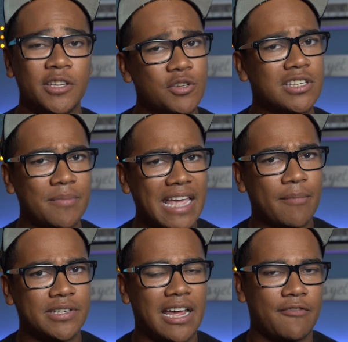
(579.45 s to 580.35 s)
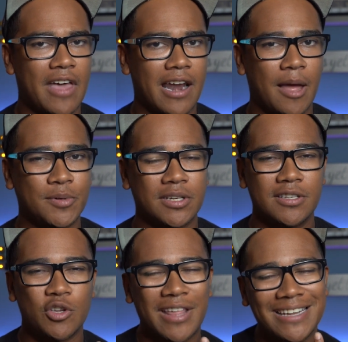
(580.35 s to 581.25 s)
So some cameras have that option,
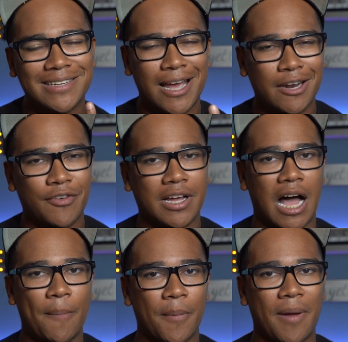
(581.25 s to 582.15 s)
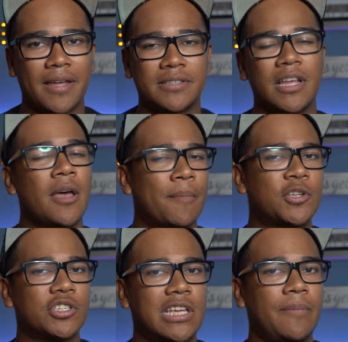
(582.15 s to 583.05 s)
so that's kind of a compromise, but
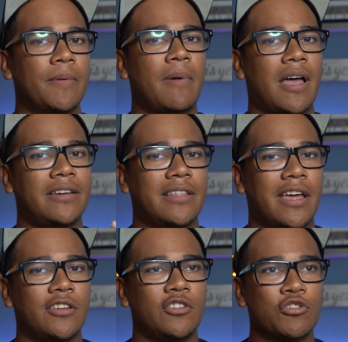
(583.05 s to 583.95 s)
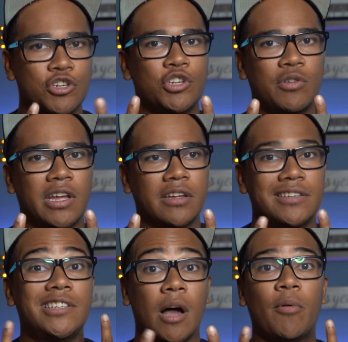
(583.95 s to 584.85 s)
just keep in mind that you're
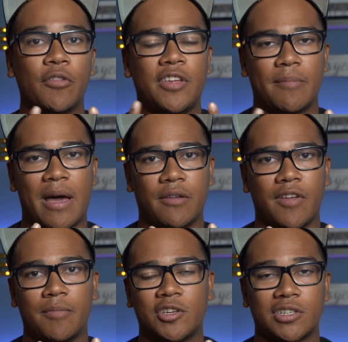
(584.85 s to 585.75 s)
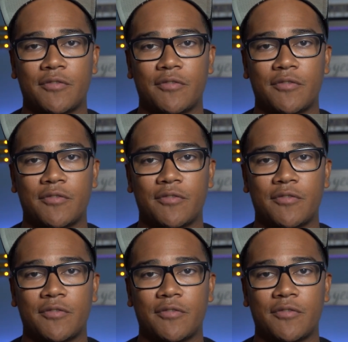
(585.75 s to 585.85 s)
shooting double the amount of images.